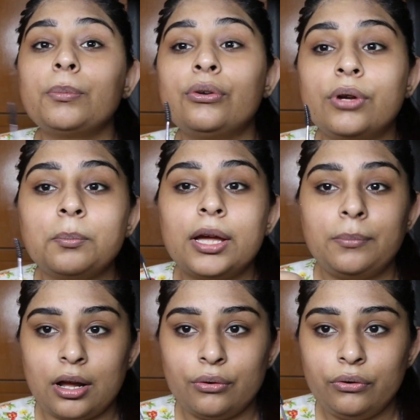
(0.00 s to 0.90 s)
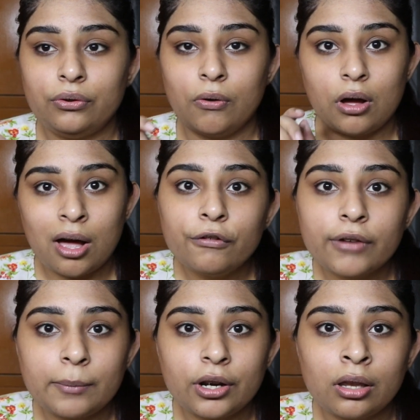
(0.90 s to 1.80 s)
pomades because
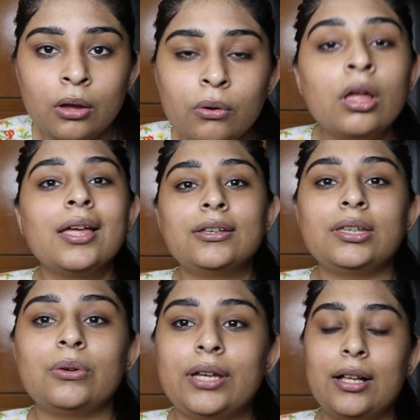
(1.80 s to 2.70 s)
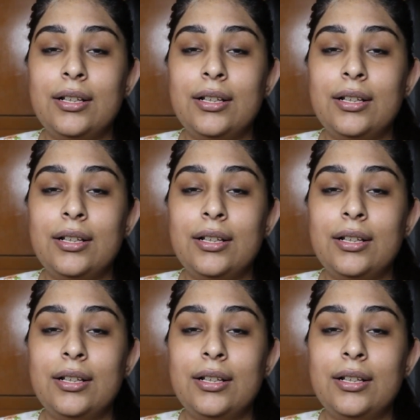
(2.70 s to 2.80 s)
eyeshadows are really easy to